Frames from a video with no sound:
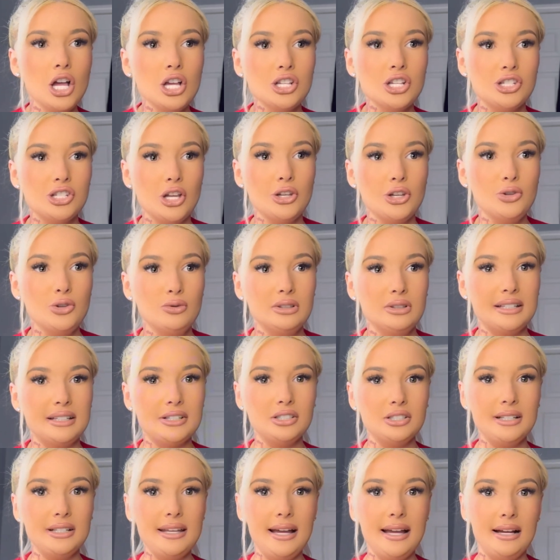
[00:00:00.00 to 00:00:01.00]
So you
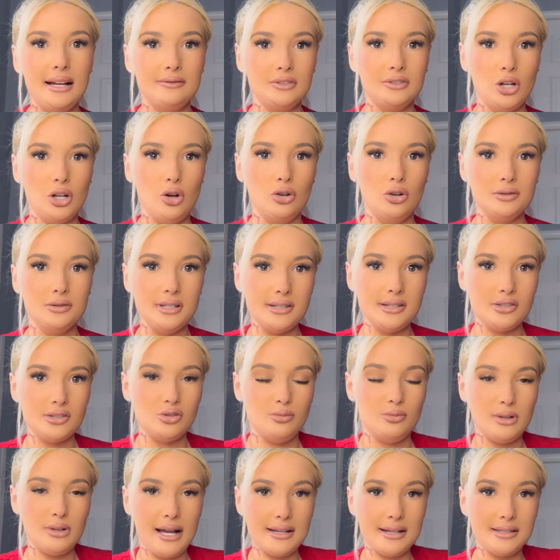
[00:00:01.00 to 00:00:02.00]
literally have to hold this
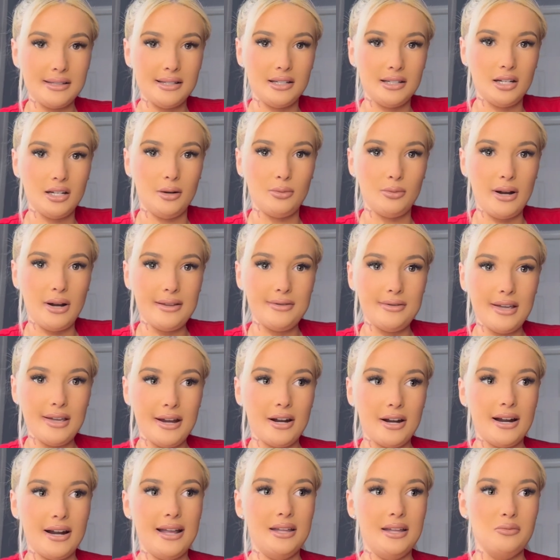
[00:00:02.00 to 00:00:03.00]
little plastic cup right
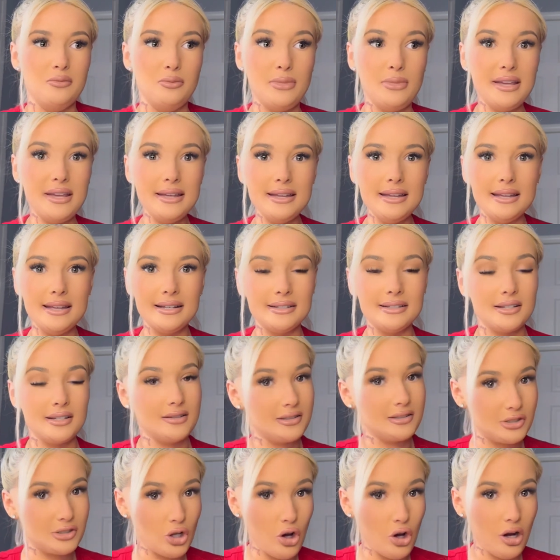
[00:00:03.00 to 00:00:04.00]
there and pee into
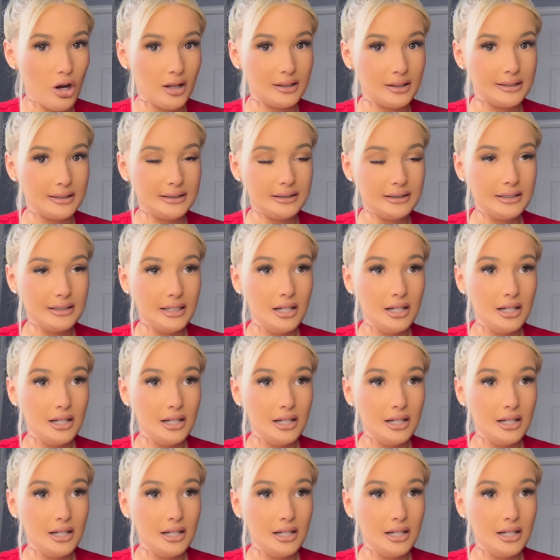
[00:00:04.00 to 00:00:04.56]
the toilet.